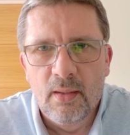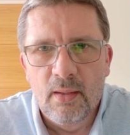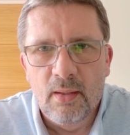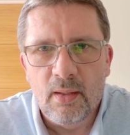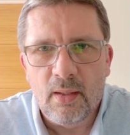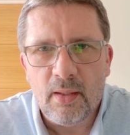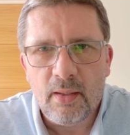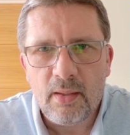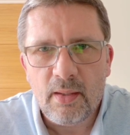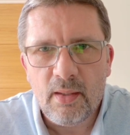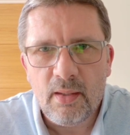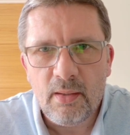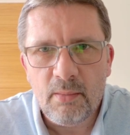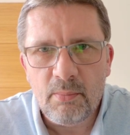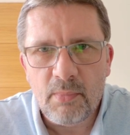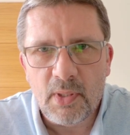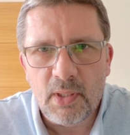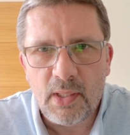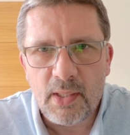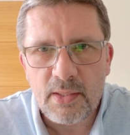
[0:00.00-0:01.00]
Hi,
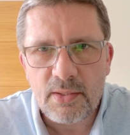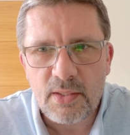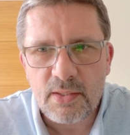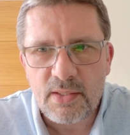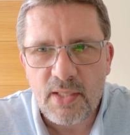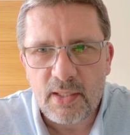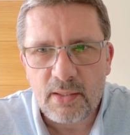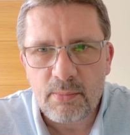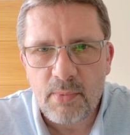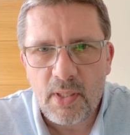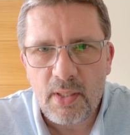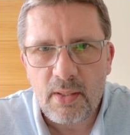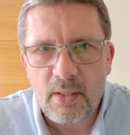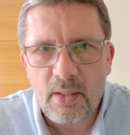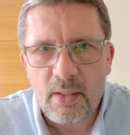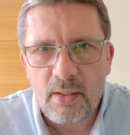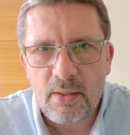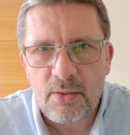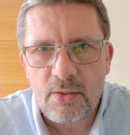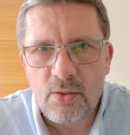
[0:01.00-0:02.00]
I'm the Lazy Tech Man
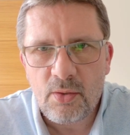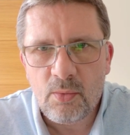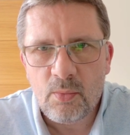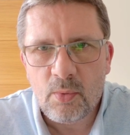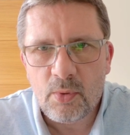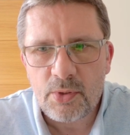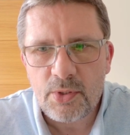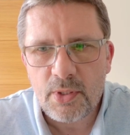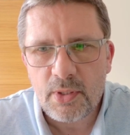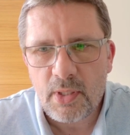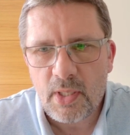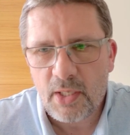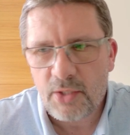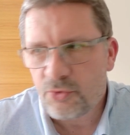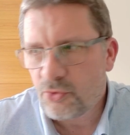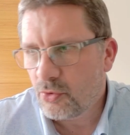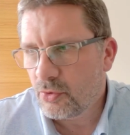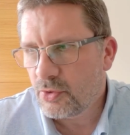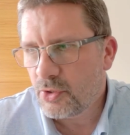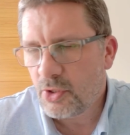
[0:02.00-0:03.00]
and you're watching
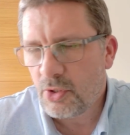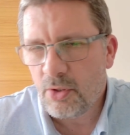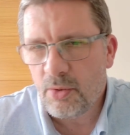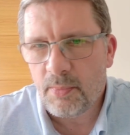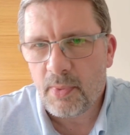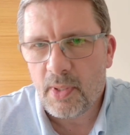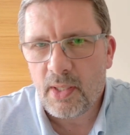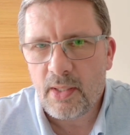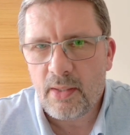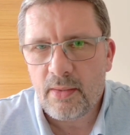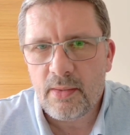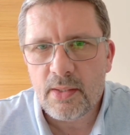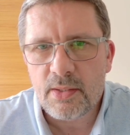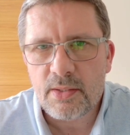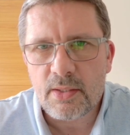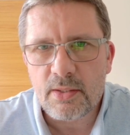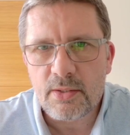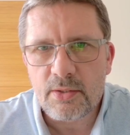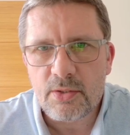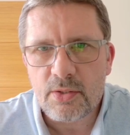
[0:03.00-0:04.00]
AstroTube, and this
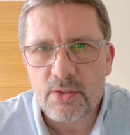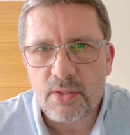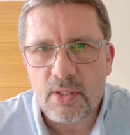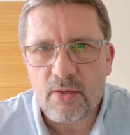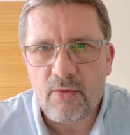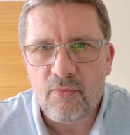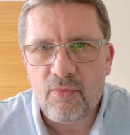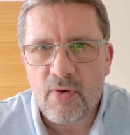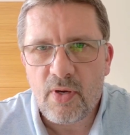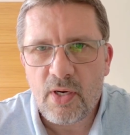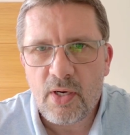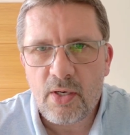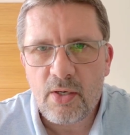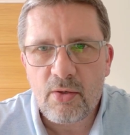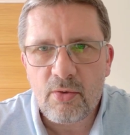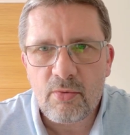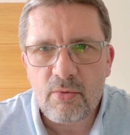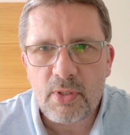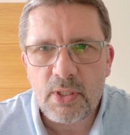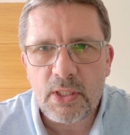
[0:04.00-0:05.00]
is just a
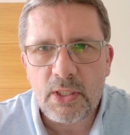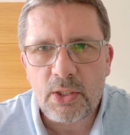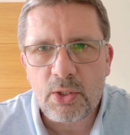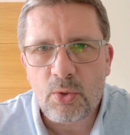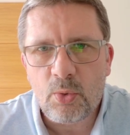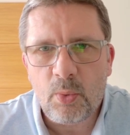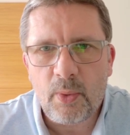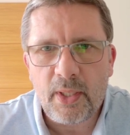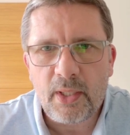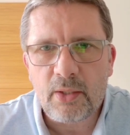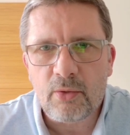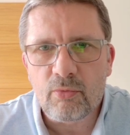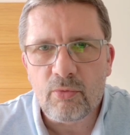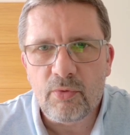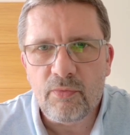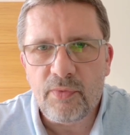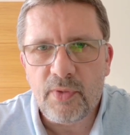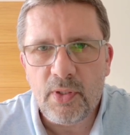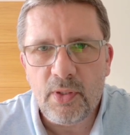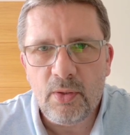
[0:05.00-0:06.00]
very quick
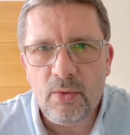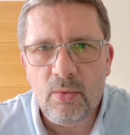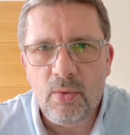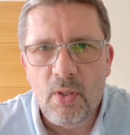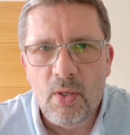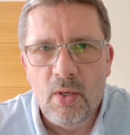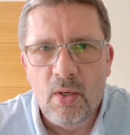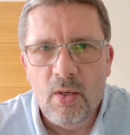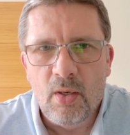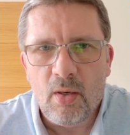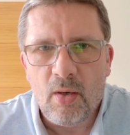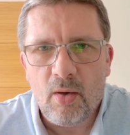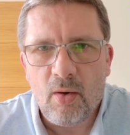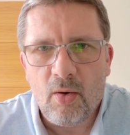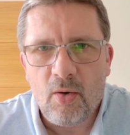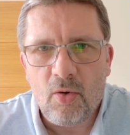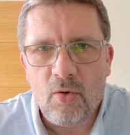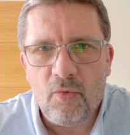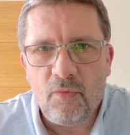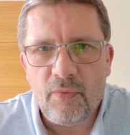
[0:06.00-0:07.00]
review
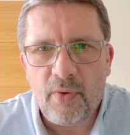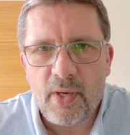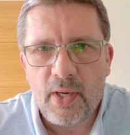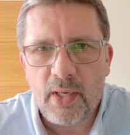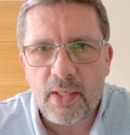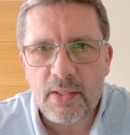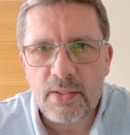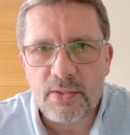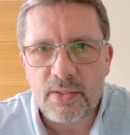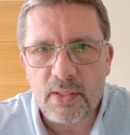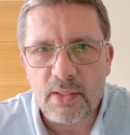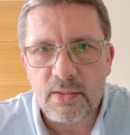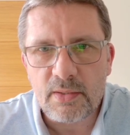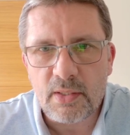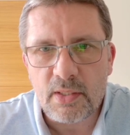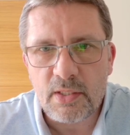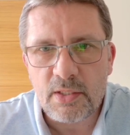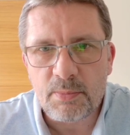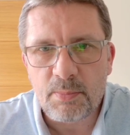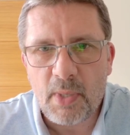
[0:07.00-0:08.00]
of a
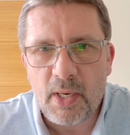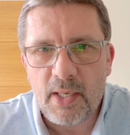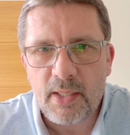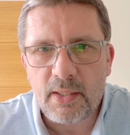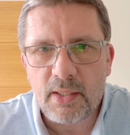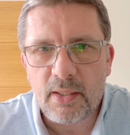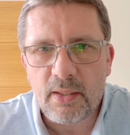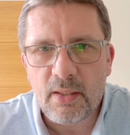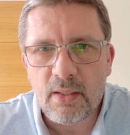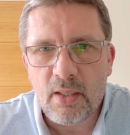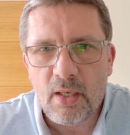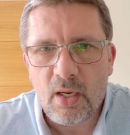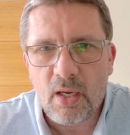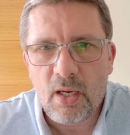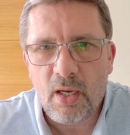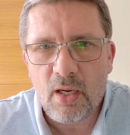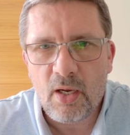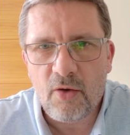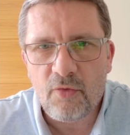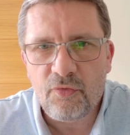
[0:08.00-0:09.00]
CNC spider
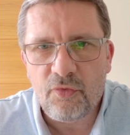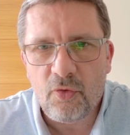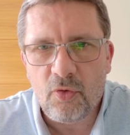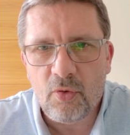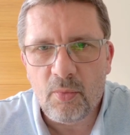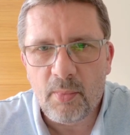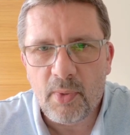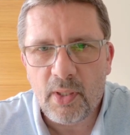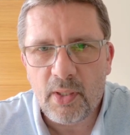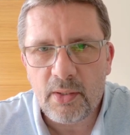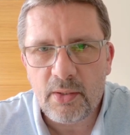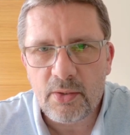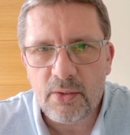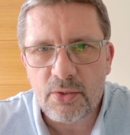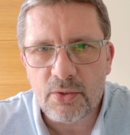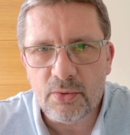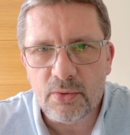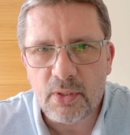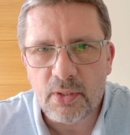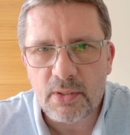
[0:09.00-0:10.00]
for my
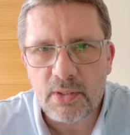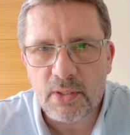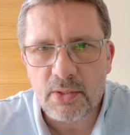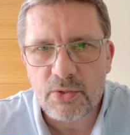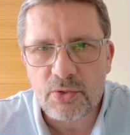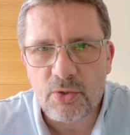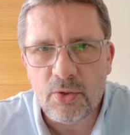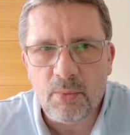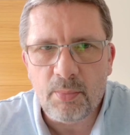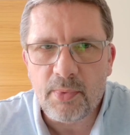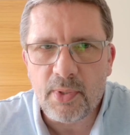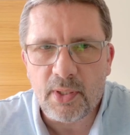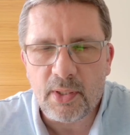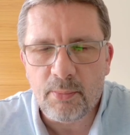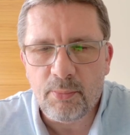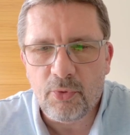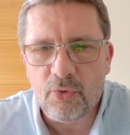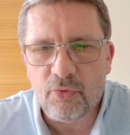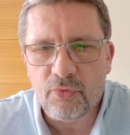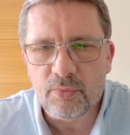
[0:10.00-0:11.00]
Newtonian telescope that I
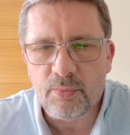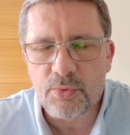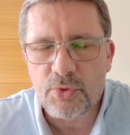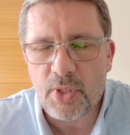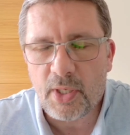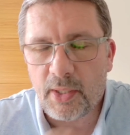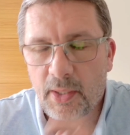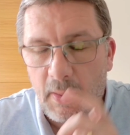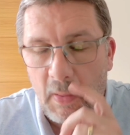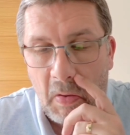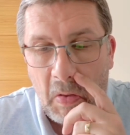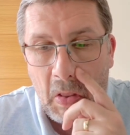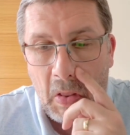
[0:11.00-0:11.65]
bought from China.